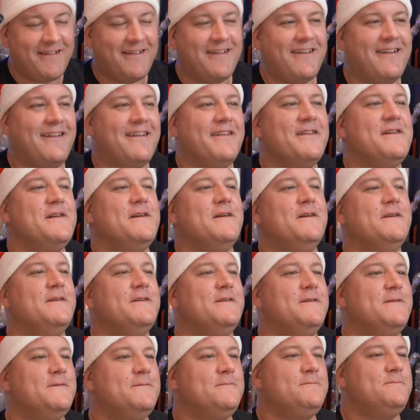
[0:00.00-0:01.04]

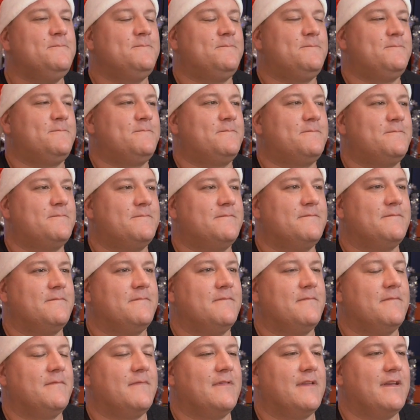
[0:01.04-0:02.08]

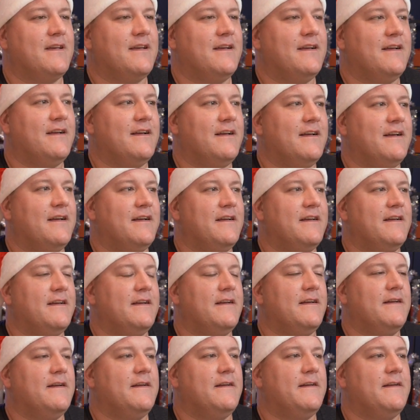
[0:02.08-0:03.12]

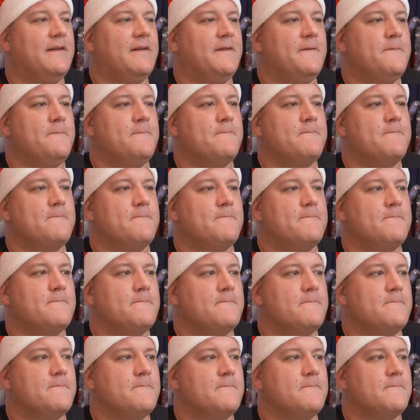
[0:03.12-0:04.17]

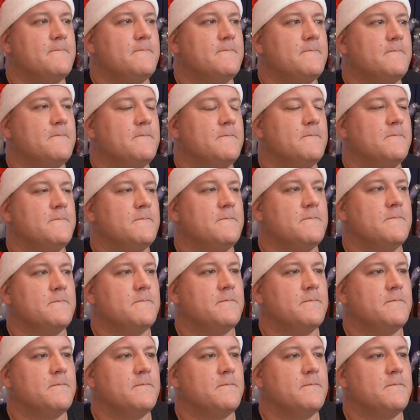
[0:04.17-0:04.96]
(silent)